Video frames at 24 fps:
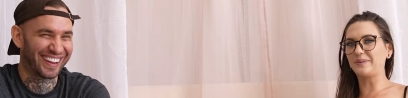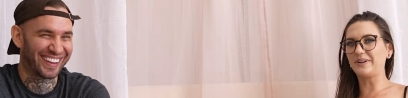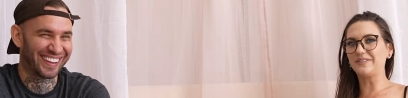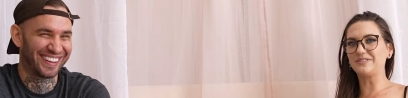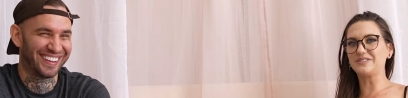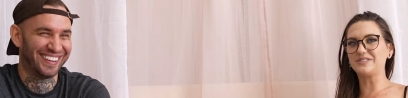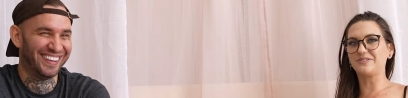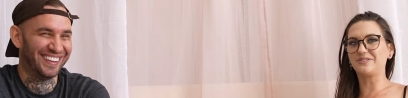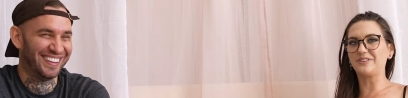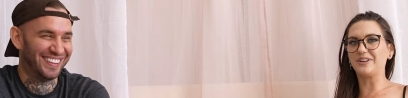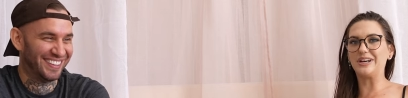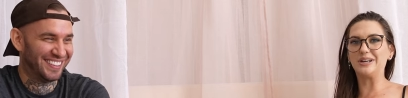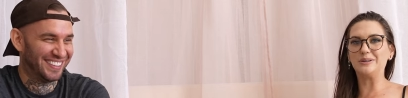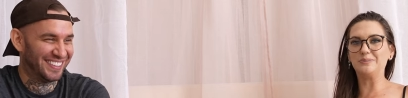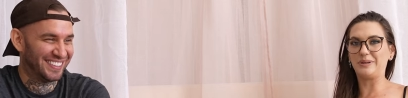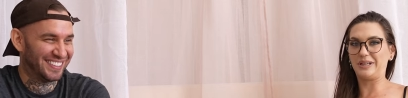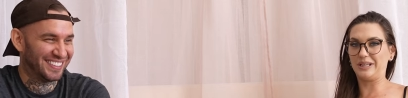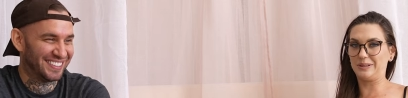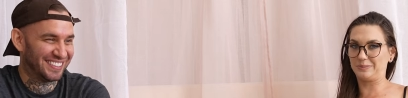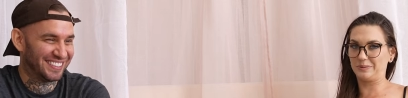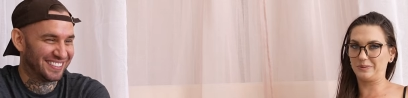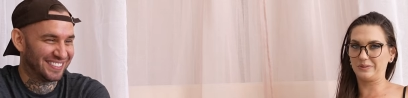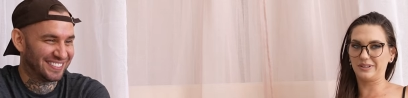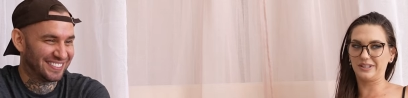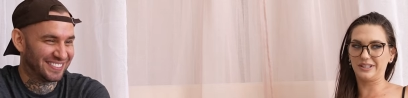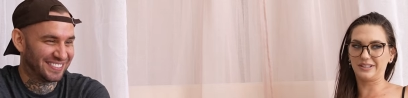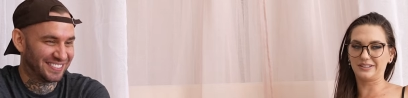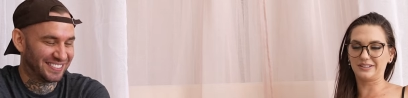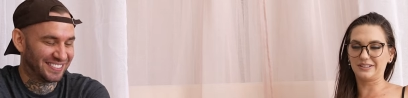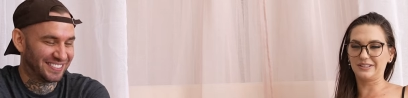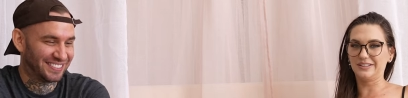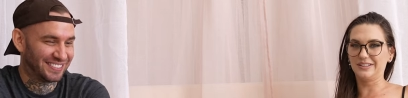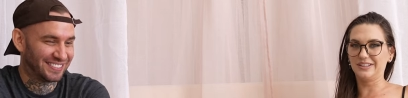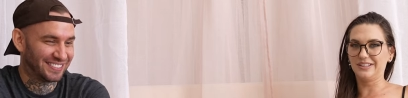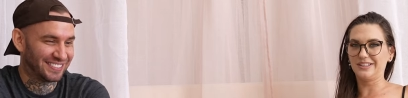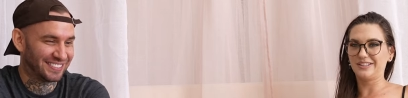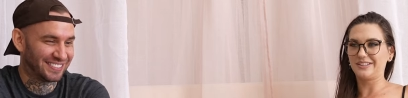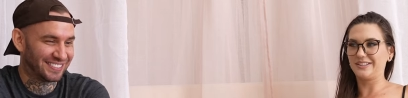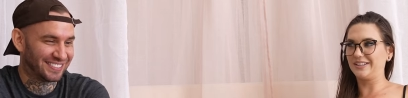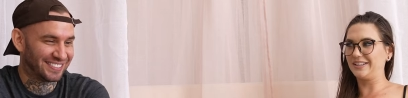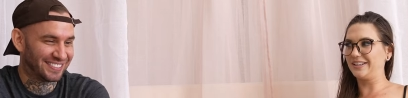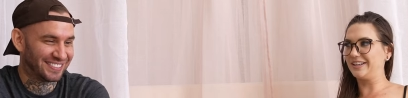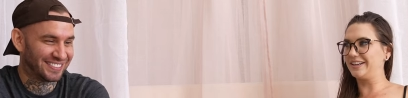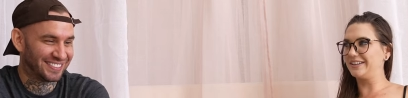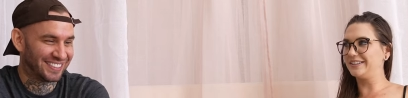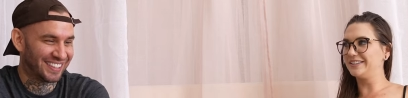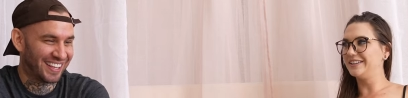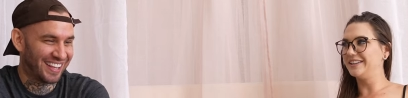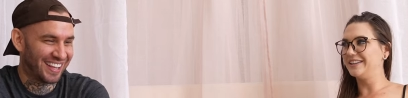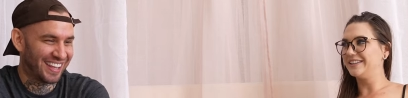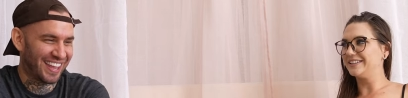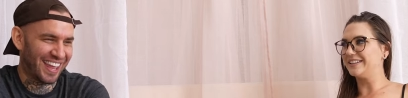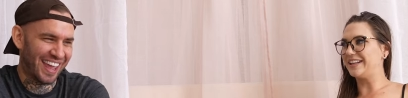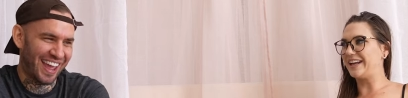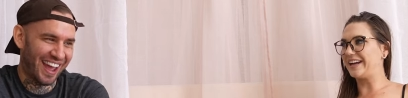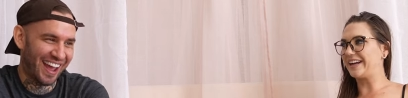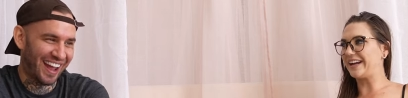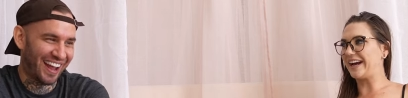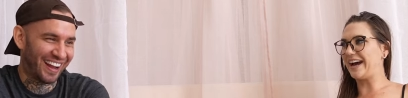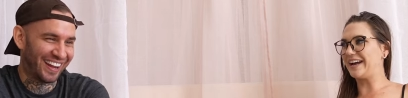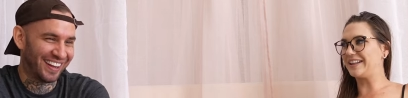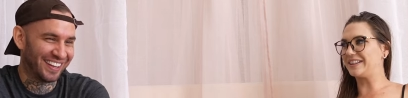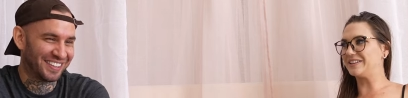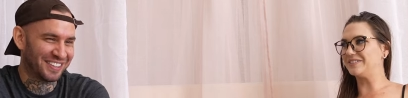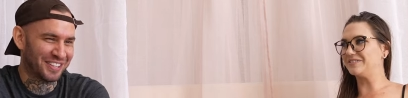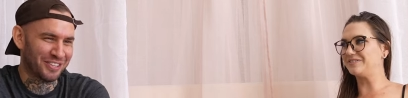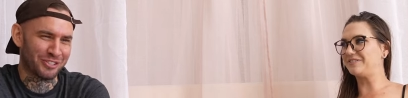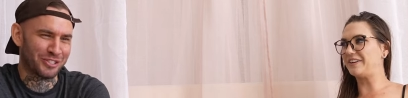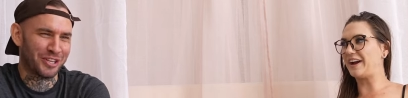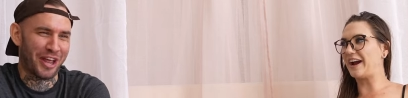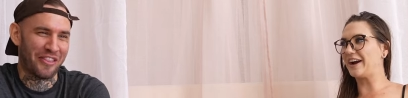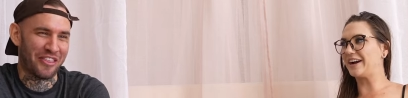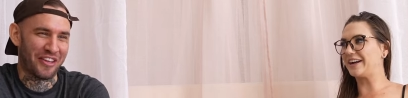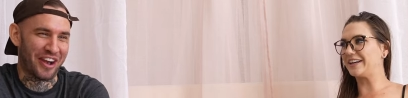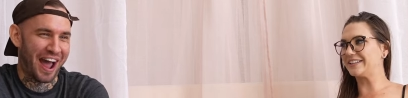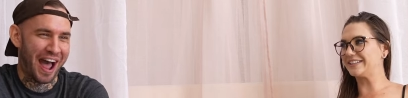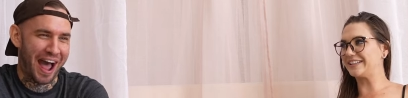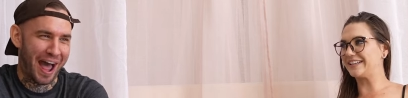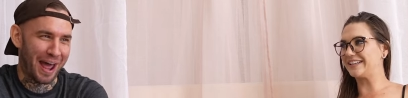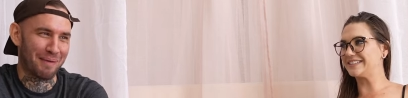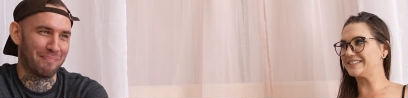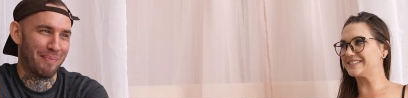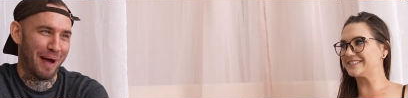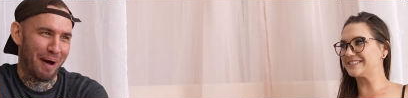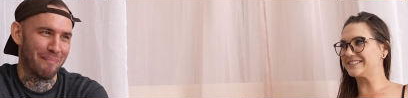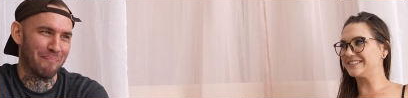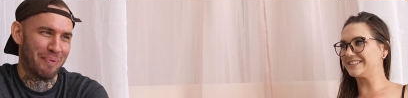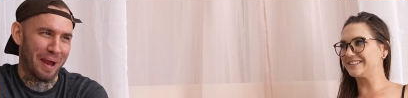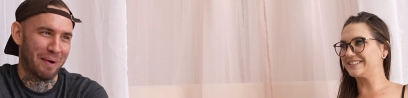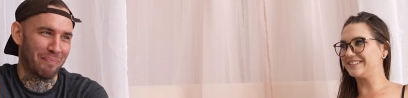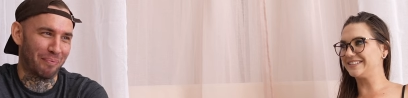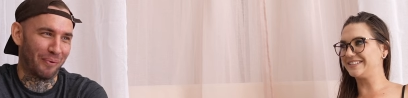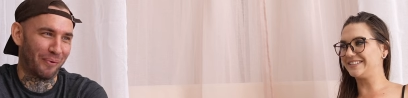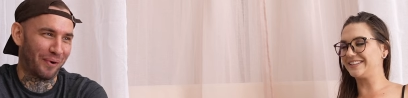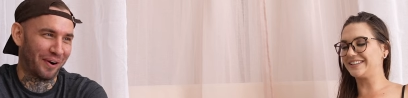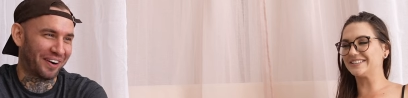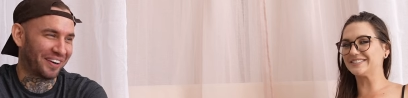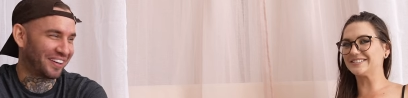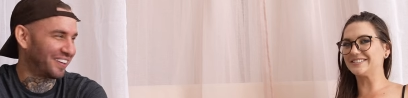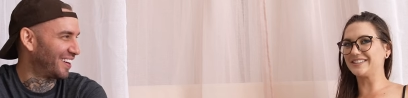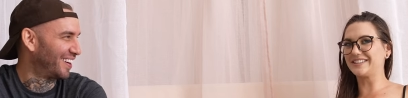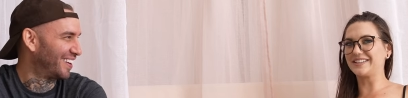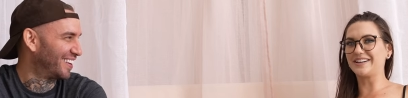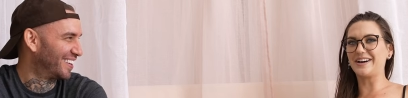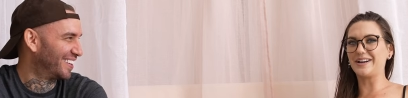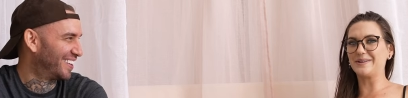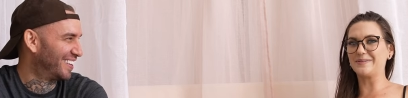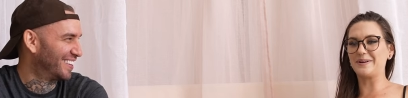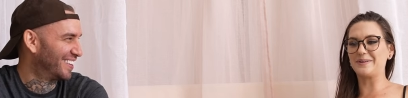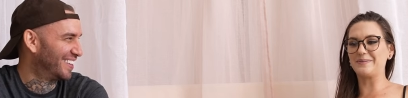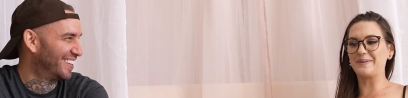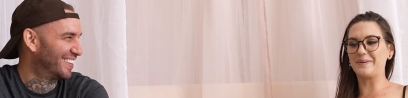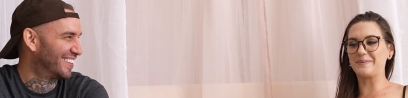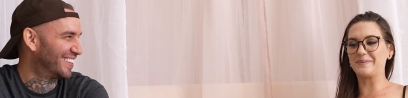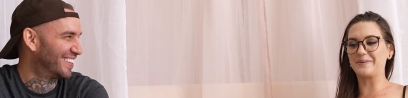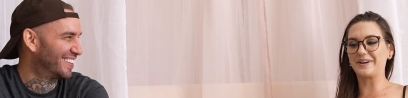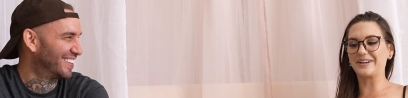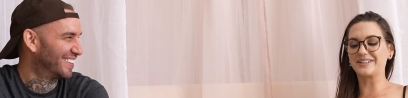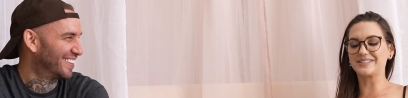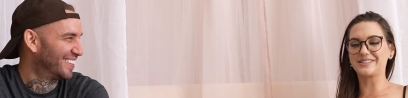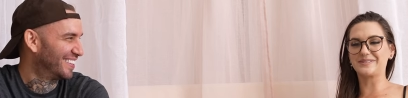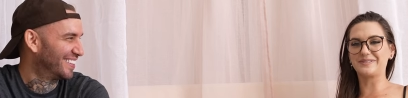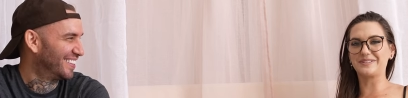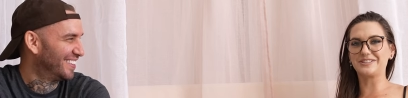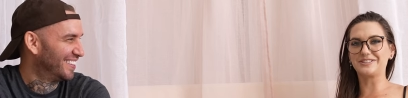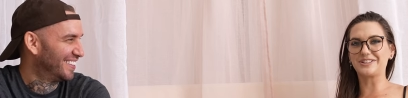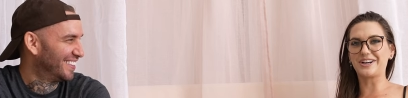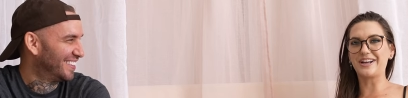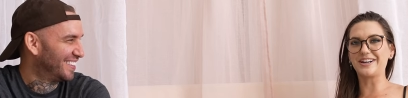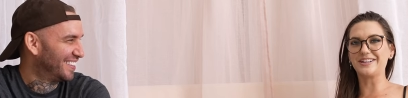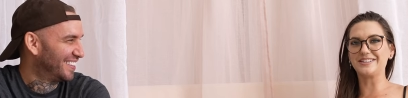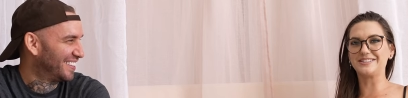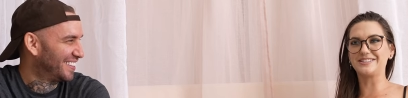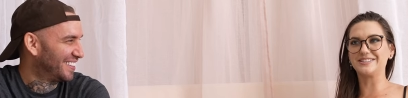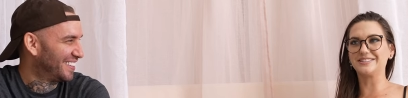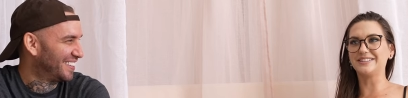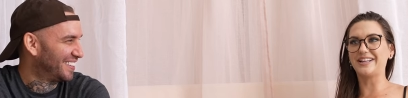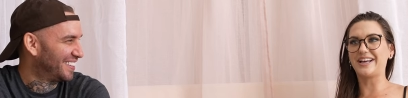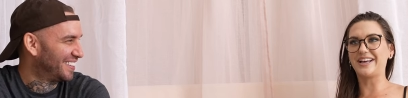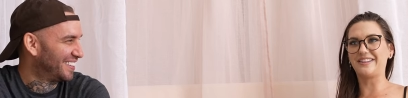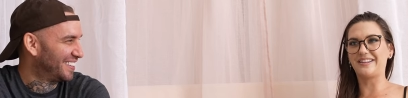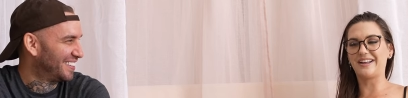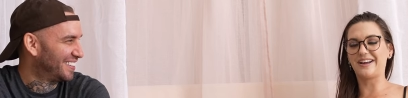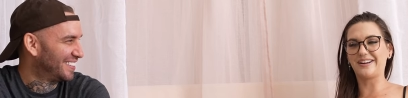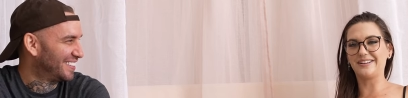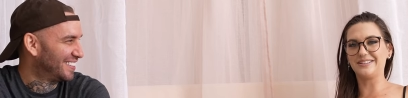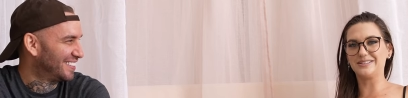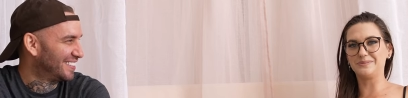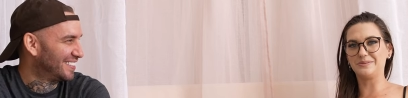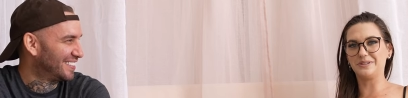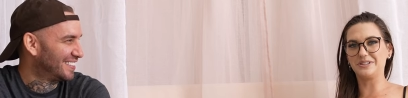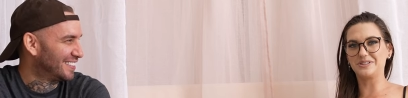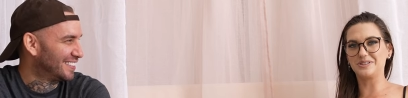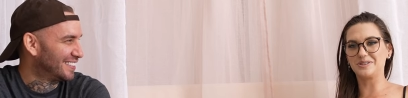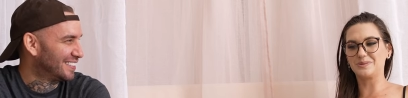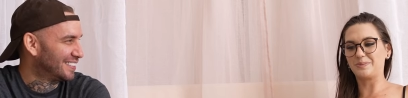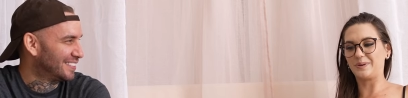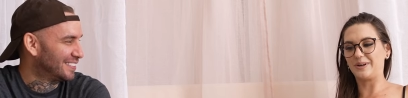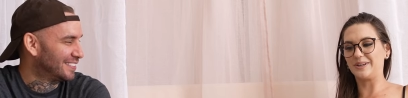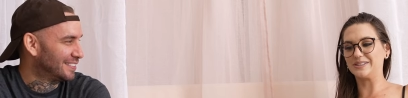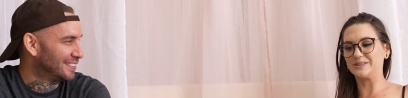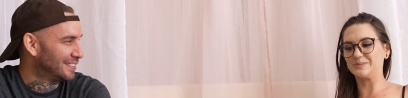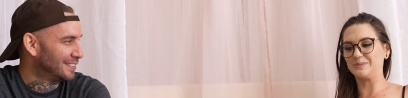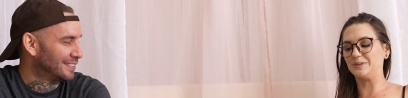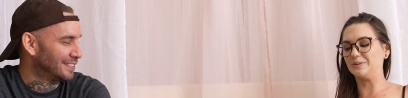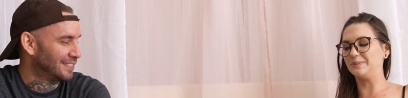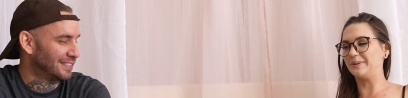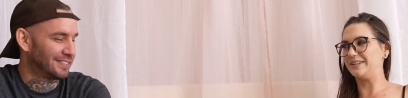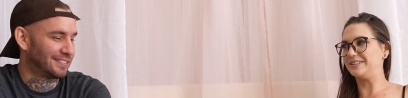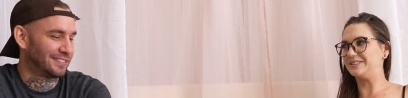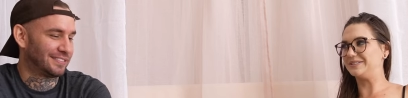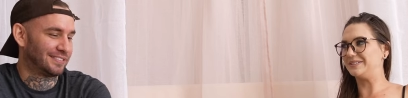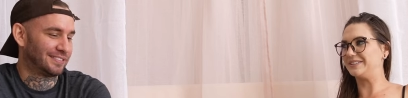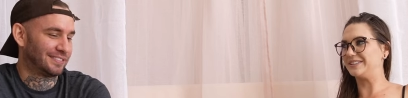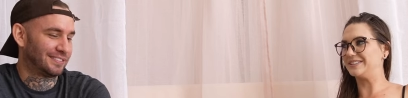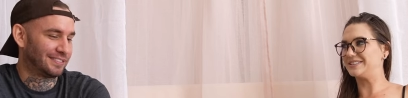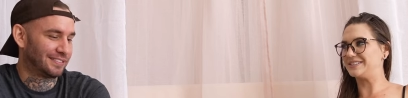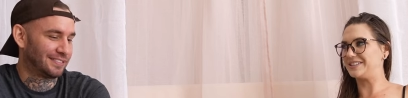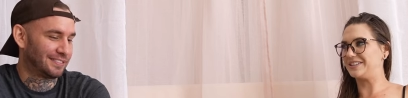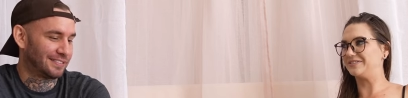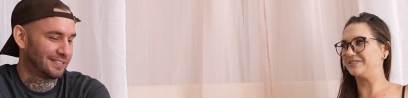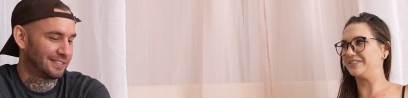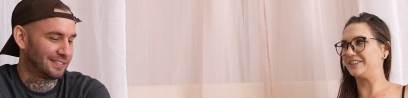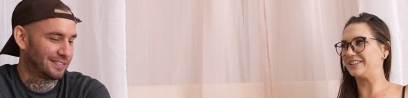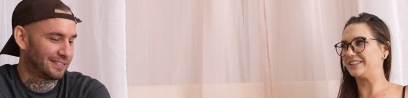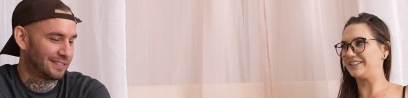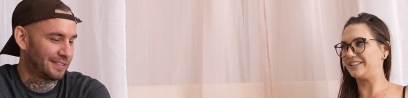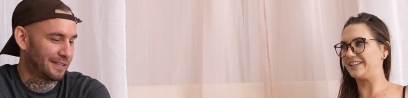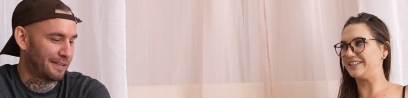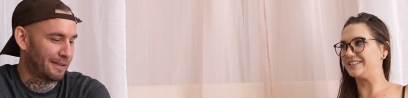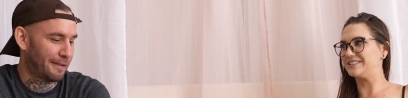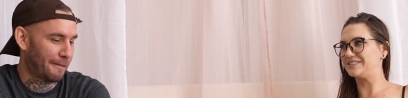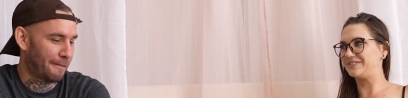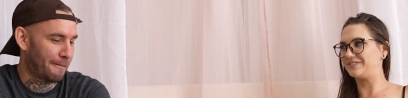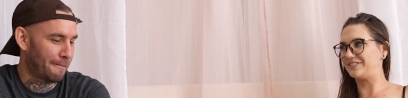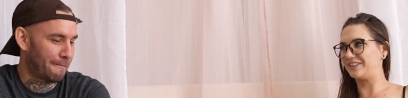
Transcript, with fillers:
Speaker 1: we have to fill out paperwork, you know? Yeah. Like, the there's nothing hot about paperwork. There's nothing hot about paperwork, so we try to delay that as much as possible by doing stuff like this